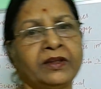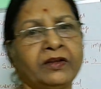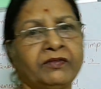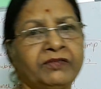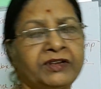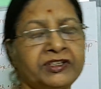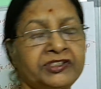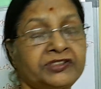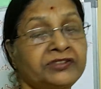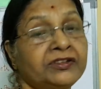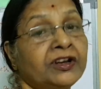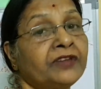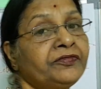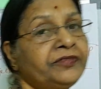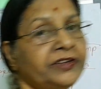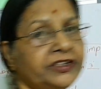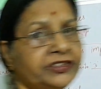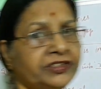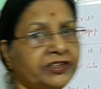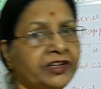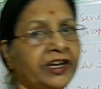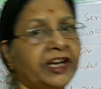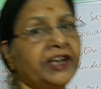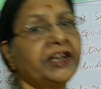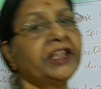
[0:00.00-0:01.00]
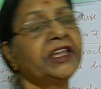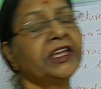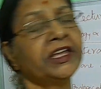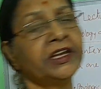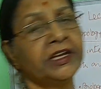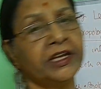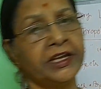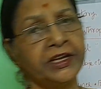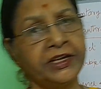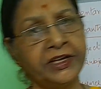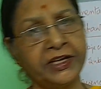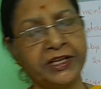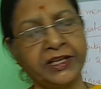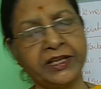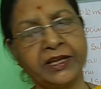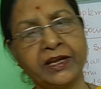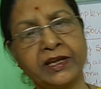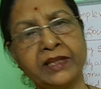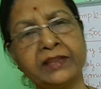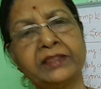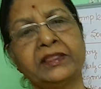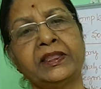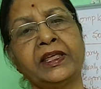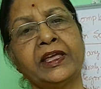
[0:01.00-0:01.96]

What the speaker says: First of its kind in India,